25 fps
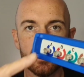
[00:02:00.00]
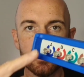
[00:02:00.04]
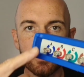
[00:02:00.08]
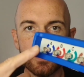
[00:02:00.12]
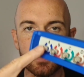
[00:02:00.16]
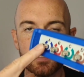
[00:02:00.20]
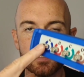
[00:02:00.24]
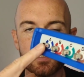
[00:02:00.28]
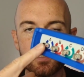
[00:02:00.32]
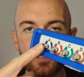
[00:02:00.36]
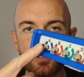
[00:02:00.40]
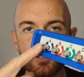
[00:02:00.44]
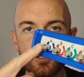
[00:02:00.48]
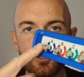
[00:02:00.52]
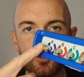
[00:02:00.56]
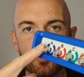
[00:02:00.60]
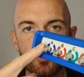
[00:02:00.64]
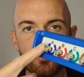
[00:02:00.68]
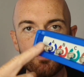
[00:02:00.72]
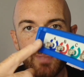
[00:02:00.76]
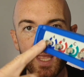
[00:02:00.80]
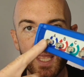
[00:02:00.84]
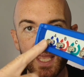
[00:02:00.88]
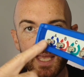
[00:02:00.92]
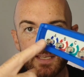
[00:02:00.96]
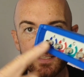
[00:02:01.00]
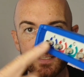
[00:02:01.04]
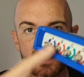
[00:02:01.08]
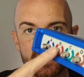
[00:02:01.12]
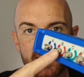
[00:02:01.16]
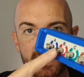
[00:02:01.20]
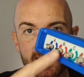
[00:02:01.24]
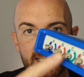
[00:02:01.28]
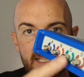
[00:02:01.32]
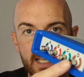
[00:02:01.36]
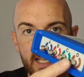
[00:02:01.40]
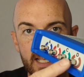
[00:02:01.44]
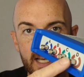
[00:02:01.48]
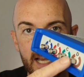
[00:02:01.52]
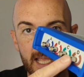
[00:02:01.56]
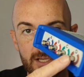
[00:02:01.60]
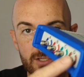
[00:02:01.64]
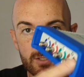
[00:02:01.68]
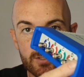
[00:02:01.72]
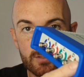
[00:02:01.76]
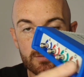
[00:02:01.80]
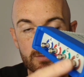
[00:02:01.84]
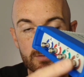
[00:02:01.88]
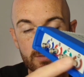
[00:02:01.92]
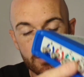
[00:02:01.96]
This does use Bnc
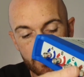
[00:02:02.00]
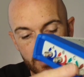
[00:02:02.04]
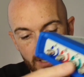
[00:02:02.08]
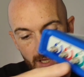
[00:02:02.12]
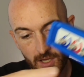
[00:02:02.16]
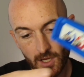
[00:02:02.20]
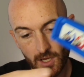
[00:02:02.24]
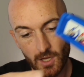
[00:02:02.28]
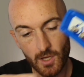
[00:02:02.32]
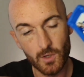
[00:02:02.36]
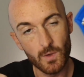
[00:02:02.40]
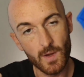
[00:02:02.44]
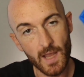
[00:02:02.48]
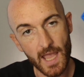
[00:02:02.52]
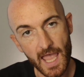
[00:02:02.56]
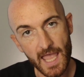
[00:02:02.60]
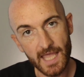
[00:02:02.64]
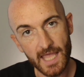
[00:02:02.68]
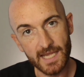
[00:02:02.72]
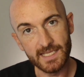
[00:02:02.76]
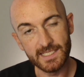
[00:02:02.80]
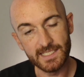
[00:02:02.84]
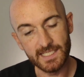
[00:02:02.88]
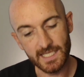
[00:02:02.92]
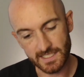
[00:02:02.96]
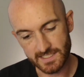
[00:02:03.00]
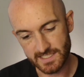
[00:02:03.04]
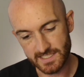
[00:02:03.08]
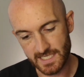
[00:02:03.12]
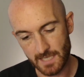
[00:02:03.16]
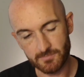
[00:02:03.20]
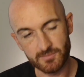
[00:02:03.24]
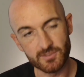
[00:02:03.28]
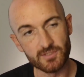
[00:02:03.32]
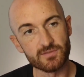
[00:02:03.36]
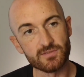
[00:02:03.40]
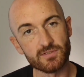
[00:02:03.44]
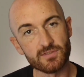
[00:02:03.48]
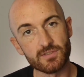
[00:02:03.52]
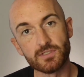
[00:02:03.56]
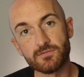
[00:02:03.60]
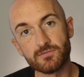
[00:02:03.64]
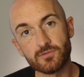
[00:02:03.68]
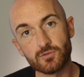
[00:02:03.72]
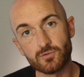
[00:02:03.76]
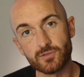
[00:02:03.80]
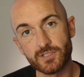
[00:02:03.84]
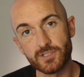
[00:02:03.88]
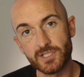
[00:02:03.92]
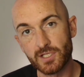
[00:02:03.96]
Connections, so any adapters that you've
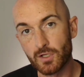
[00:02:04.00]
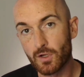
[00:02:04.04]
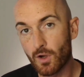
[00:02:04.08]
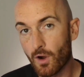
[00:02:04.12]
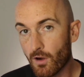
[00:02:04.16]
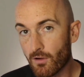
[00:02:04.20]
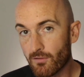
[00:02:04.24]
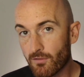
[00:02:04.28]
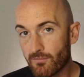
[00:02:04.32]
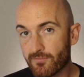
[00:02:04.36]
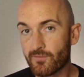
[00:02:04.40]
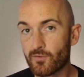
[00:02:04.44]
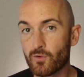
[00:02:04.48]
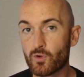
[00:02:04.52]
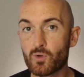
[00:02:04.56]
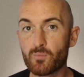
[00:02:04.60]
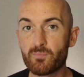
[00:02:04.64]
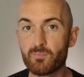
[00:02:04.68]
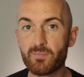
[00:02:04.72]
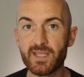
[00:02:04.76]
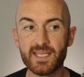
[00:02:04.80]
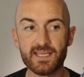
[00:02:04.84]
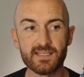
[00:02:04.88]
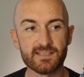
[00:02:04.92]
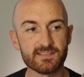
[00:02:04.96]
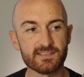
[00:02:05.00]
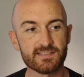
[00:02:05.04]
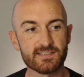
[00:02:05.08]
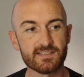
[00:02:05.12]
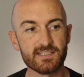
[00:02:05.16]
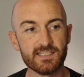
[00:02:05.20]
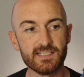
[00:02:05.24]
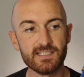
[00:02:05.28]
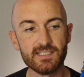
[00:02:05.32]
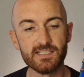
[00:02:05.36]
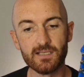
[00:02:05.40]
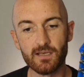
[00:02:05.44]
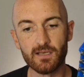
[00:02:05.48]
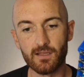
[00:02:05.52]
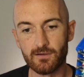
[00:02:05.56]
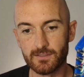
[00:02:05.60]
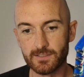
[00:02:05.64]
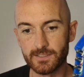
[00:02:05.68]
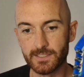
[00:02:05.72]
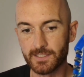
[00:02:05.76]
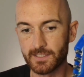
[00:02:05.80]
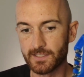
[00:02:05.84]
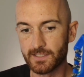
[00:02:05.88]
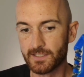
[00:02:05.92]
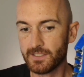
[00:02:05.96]
already got for Bnc,
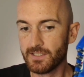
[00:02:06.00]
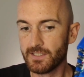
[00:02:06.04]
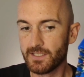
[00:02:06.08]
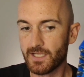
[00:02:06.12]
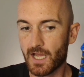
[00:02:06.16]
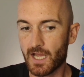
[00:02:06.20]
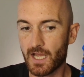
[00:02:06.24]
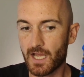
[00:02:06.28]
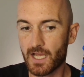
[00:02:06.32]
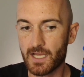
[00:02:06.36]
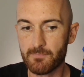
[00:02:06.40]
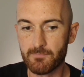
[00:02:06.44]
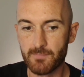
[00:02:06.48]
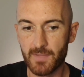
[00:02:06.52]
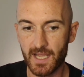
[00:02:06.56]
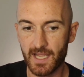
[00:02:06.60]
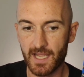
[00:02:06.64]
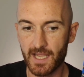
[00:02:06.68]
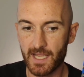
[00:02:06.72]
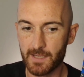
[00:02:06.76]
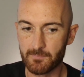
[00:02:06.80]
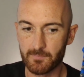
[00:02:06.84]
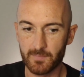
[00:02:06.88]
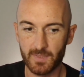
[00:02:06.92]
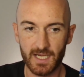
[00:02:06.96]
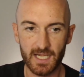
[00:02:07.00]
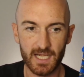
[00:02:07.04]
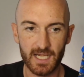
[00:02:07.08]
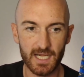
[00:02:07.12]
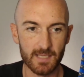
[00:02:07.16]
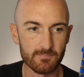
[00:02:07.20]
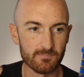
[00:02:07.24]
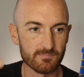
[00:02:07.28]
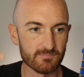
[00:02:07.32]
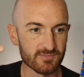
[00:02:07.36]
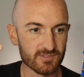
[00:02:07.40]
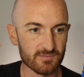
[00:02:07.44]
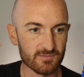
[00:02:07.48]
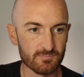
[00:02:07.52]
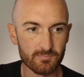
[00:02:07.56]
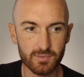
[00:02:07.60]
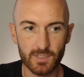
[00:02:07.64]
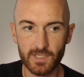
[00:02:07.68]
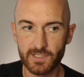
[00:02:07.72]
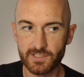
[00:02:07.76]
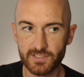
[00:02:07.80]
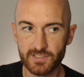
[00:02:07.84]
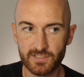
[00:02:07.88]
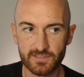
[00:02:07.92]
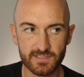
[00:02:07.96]
like amp clamps,
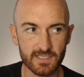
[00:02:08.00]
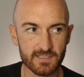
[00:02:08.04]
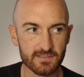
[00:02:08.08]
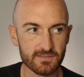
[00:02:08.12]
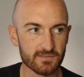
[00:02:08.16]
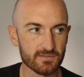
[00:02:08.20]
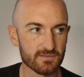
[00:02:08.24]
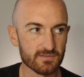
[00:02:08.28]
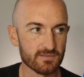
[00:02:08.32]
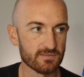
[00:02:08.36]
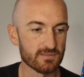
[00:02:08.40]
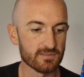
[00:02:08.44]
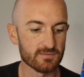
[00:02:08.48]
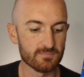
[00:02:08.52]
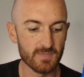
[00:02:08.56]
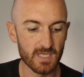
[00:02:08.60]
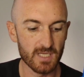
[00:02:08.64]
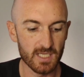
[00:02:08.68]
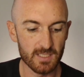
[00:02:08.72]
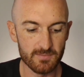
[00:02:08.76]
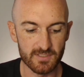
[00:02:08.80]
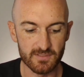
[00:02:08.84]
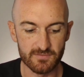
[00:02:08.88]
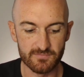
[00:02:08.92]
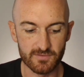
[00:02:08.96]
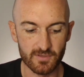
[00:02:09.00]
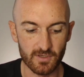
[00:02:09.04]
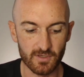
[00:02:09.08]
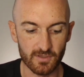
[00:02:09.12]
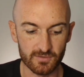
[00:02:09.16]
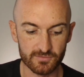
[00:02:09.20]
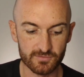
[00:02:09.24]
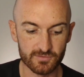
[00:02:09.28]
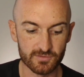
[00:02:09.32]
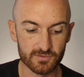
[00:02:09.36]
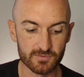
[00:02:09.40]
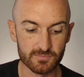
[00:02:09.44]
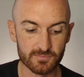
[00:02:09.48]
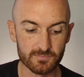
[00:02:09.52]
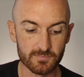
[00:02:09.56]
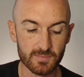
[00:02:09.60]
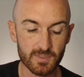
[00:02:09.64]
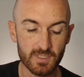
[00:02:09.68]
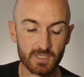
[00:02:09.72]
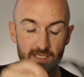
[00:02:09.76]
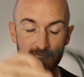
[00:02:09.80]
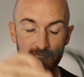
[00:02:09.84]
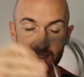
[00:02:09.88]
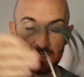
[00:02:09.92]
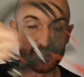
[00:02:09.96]
pressure sensors, maybe you've got some
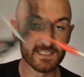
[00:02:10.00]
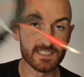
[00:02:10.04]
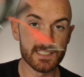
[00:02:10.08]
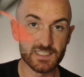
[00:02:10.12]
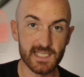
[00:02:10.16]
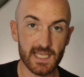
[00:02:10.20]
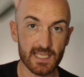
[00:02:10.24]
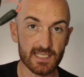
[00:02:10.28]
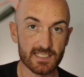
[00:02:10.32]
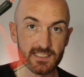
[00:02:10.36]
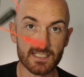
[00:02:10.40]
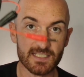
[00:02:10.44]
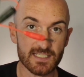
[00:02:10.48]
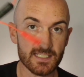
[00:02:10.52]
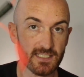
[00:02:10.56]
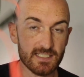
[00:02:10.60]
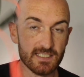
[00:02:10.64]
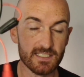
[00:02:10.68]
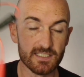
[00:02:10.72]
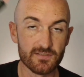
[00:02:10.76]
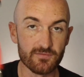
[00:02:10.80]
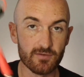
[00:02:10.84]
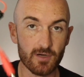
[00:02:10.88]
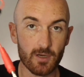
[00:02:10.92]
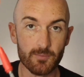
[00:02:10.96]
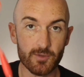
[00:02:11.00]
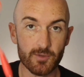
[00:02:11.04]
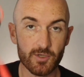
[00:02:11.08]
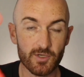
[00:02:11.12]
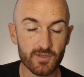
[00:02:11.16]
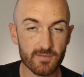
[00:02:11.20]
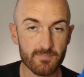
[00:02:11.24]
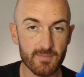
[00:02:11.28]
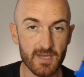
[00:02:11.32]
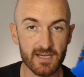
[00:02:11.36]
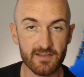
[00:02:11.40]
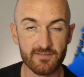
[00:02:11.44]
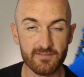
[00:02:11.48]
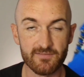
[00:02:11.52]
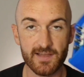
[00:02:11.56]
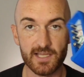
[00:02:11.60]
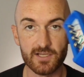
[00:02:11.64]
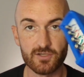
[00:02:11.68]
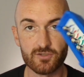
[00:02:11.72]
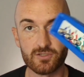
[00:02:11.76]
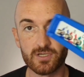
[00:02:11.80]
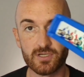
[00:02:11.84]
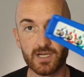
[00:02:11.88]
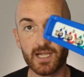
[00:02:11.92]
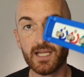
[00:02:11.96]
test leads from another
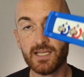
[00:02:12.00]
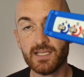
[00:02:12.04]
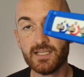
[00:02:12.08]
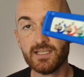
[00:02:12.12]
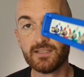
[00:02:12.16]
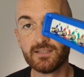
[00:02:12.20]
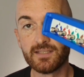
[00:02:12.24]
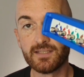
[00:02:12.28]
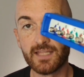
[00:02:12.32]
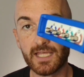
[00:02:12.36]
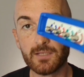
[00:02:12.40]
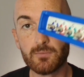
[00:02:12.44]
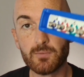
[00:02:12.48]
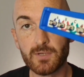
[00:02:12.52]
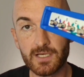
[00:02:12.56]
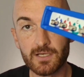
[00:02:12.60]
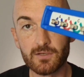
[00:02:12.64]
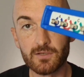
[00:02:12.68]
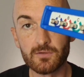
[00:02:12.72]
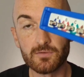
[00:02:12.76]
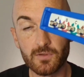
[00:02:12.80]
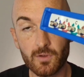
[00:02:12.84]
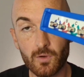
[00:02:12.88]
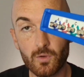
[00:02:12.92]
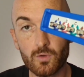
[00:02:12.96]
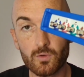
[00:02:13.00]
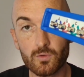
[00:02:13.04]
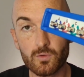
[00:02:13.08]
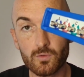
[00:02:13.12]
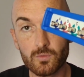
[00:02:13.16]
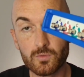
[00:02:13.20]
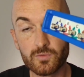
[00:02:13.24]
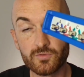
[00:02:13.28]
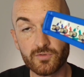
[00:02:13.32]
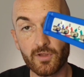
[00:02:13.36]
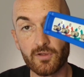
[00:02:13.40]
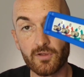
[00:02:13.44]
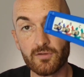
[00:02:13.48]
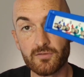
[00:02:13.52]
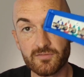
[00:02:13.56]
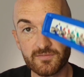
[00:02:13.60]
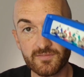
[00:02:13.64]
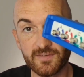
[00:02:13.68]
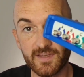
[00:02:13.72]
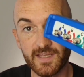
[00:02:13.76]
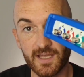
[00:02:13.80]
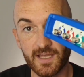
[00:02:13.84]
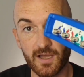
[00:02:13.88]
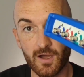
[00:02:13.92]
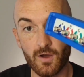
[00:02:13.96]
manufacturer, they will also
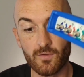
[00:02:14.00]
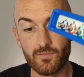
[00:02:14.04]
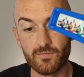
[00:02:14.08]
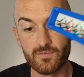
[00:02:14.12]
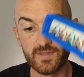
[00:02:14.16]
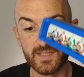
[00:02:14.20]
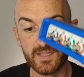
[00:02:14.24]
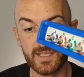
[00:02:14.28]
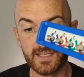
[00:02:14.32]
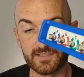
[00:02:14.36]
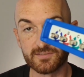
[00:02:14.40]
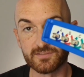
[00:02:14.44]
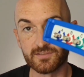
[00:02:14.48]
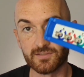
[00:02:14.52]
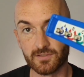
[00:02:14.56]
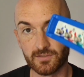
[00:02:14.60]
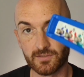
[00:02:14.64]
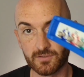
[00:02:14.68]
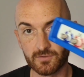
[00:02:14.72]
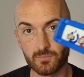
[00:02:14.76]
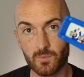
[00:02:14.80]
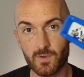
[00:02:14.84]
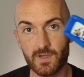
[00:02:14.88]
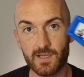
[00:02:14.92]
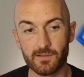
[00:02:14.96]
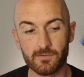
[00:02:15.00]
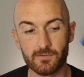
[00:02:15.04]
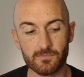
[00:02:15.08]
fit on this as well.